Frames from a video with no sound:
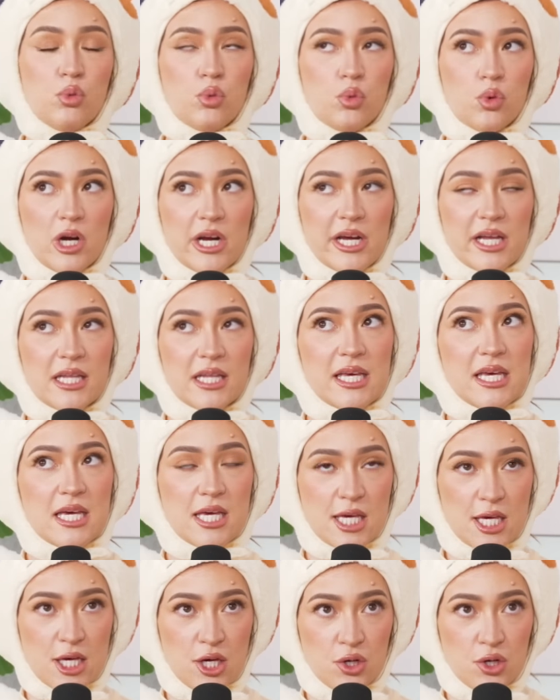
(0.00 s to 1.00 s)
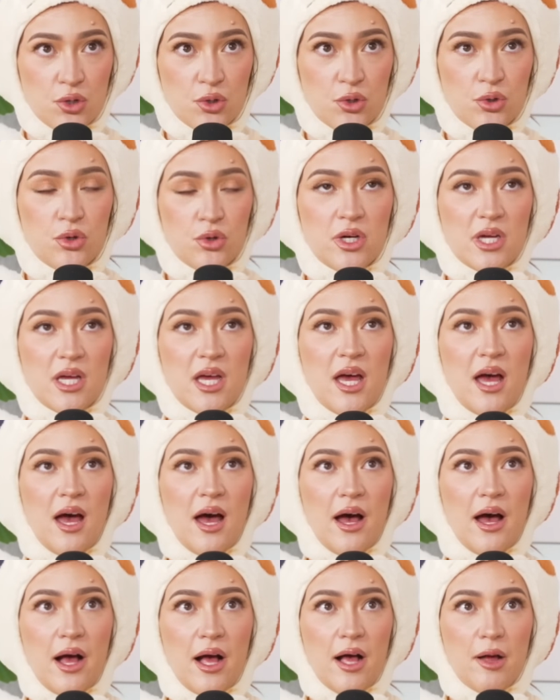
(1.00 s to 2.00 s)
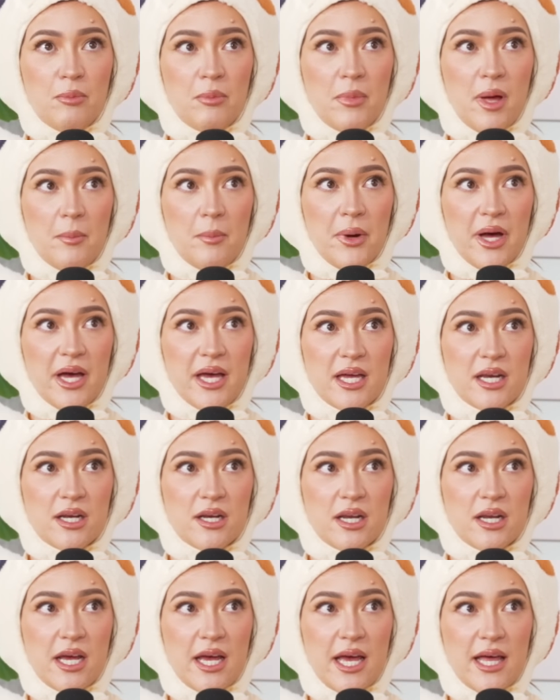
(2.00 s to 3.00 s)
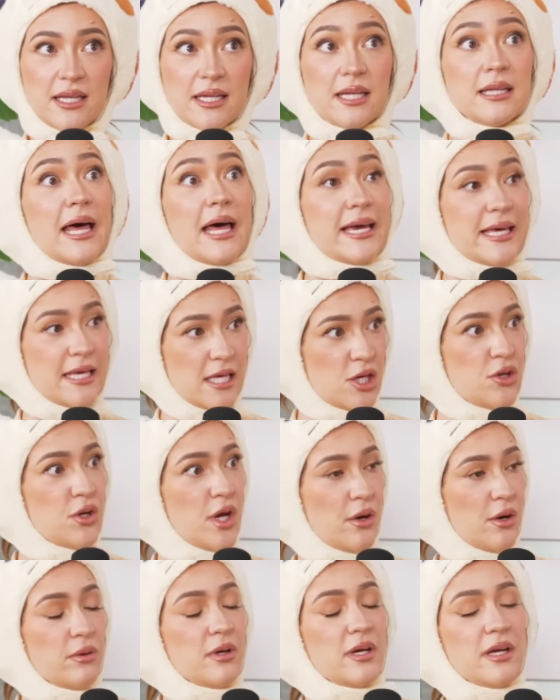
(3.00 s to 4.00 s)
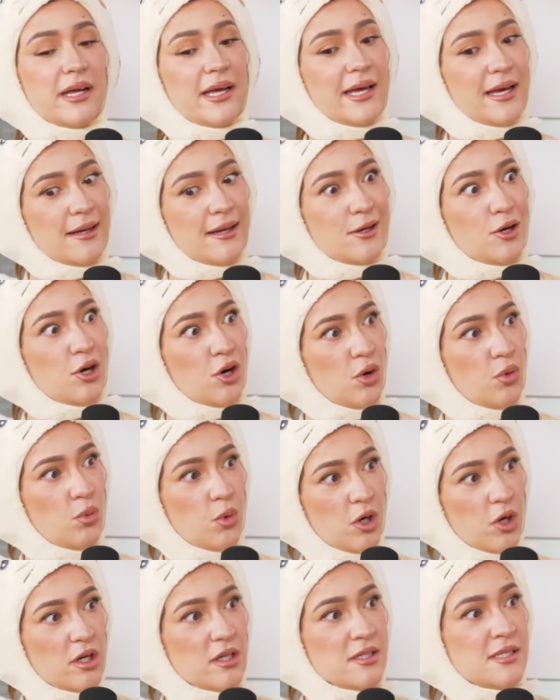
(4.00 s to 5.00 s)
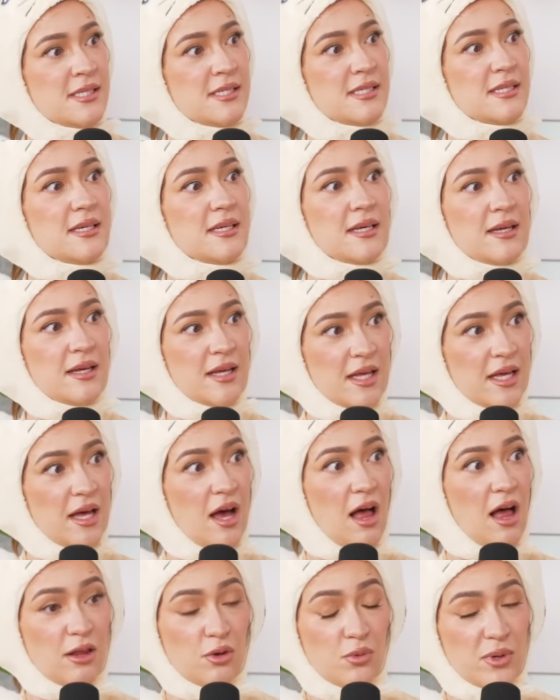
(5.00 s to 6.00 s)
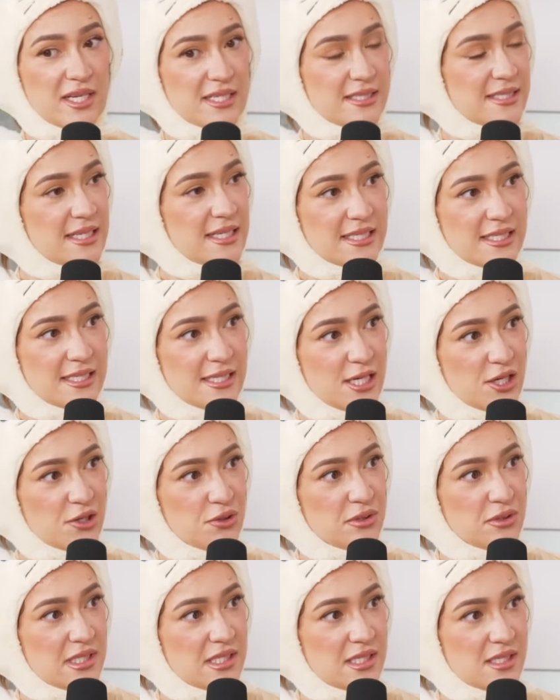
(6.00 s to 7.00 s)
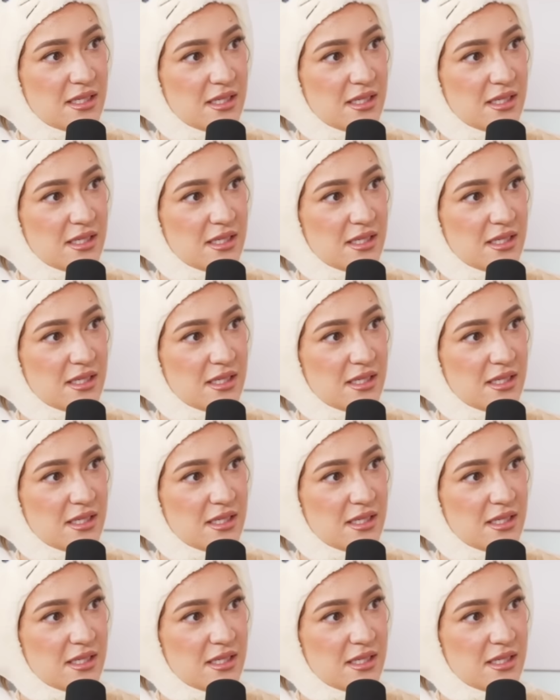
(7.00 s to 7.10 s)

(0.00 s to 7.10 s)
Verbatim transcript: Like really cute. Mm-hmm. Um, but in like, you know, in girl world, Halloween is an excuse.